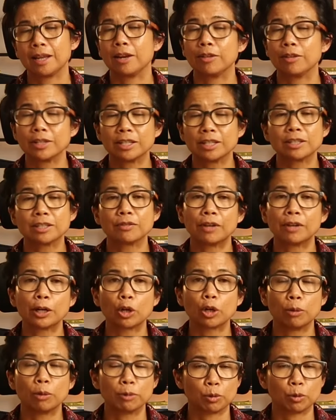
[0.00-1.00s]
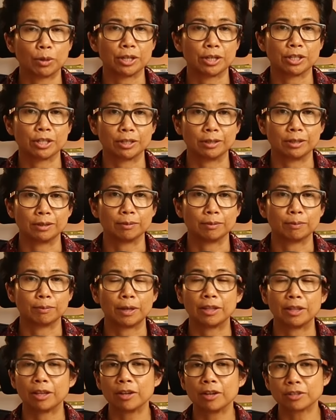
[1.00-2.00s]
Now, this is a very common question,
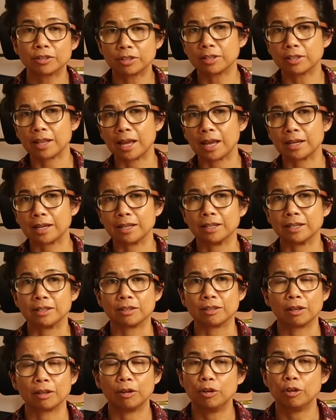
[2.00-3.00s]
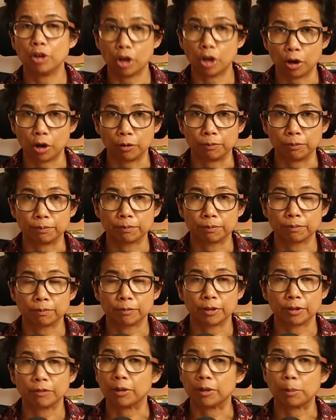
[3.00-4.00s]
and the answer to that is no.
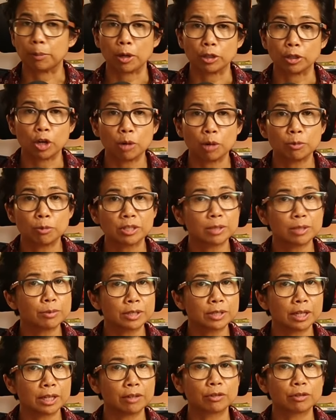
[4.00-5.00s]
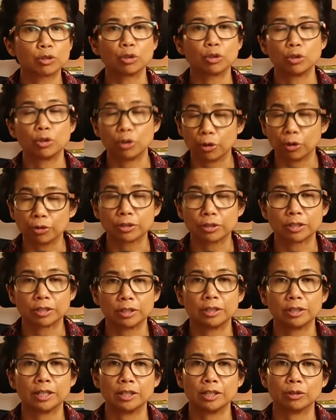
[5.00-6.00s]
Fibroadenomas themselves do not
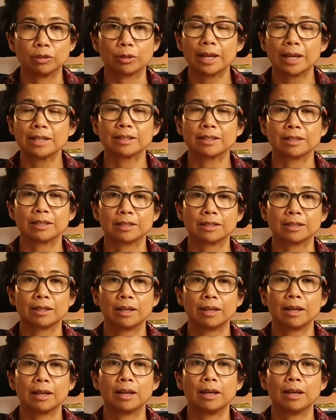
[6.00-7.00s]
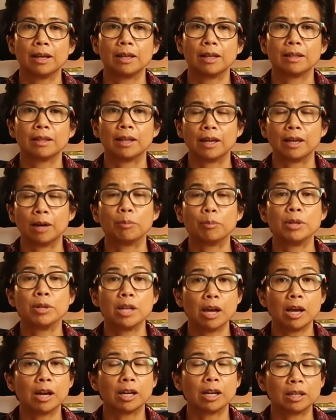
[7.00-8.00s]
turn into cancers. They are
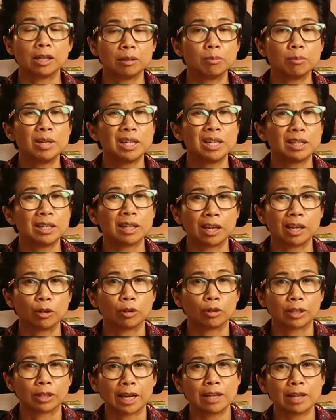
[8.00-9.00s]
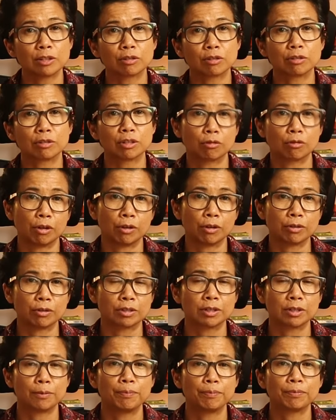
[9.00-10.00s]
benign, meaning they're non-cancerous
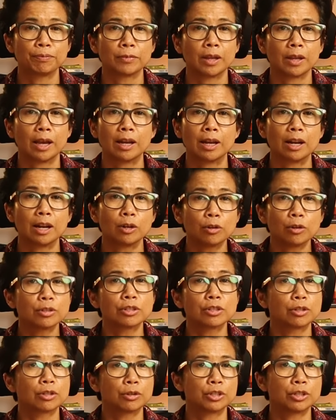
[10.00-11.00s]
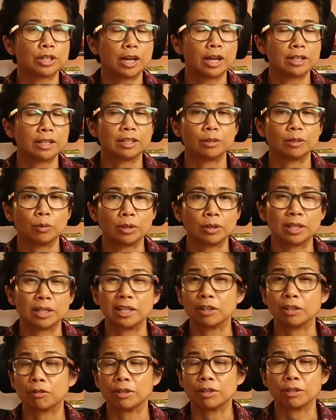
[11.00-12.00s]
growths, and are not associated with an
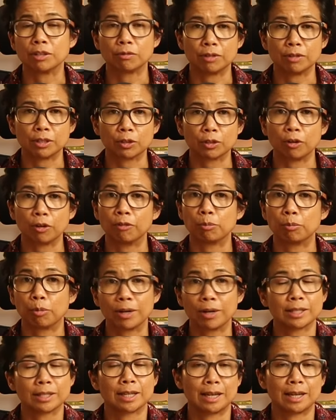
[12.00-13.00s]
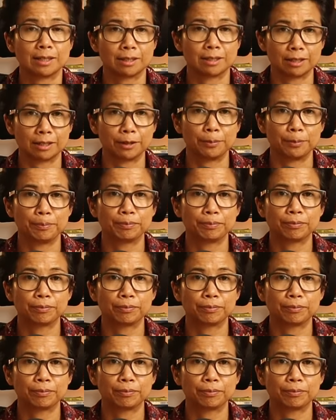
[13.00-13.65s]
increased risk of breast cancer.